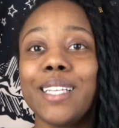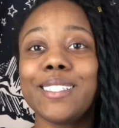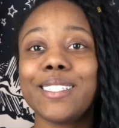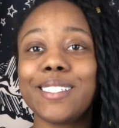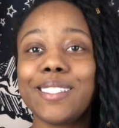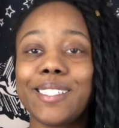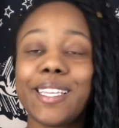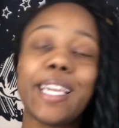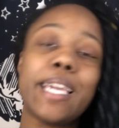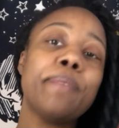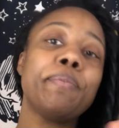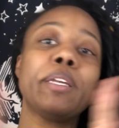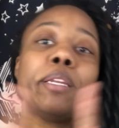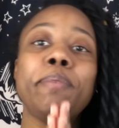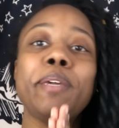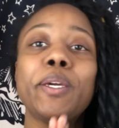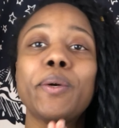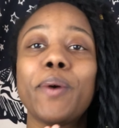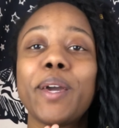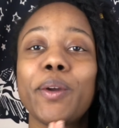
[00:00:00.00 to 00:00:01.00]
Today I'm going to
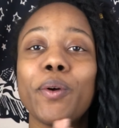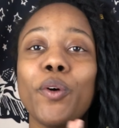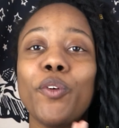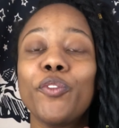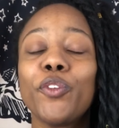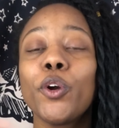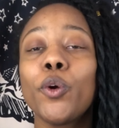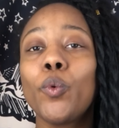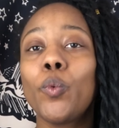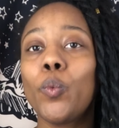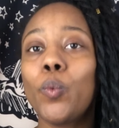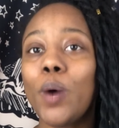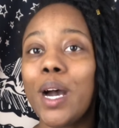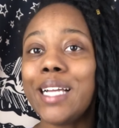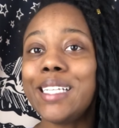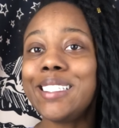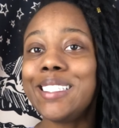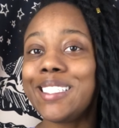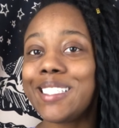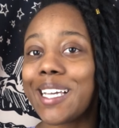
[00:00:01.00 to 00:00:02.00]
be going over
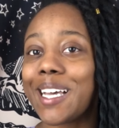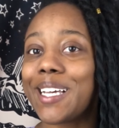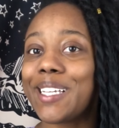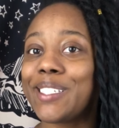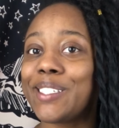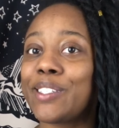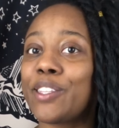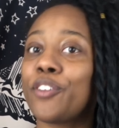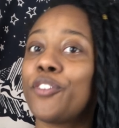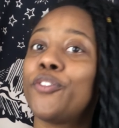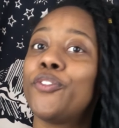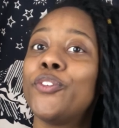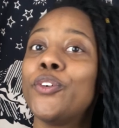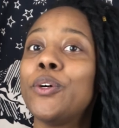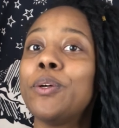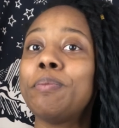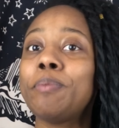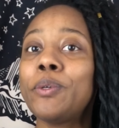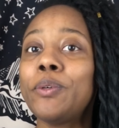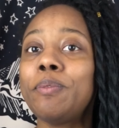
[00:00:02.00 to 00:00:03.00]
what does the
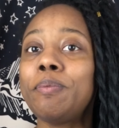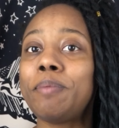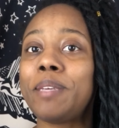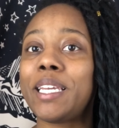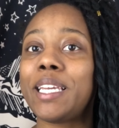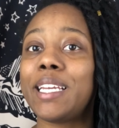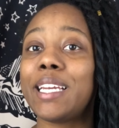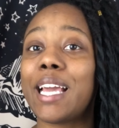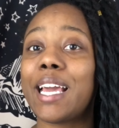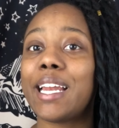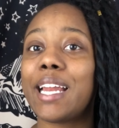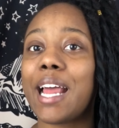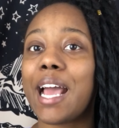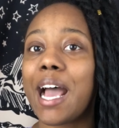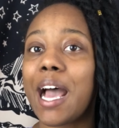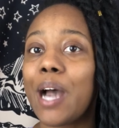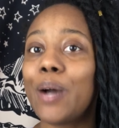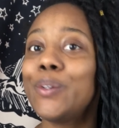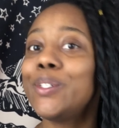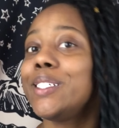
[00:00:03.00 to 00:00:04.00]
full moon mean and
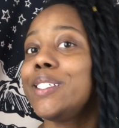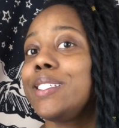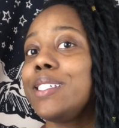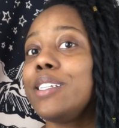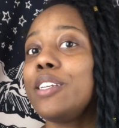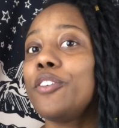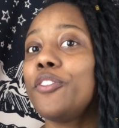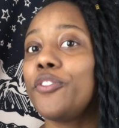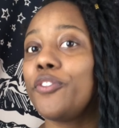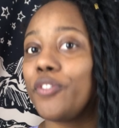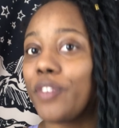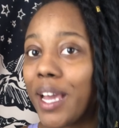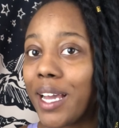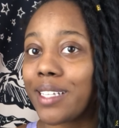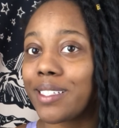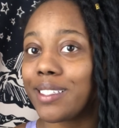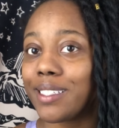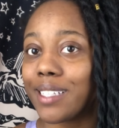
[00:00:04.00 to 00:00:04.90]
how does it affect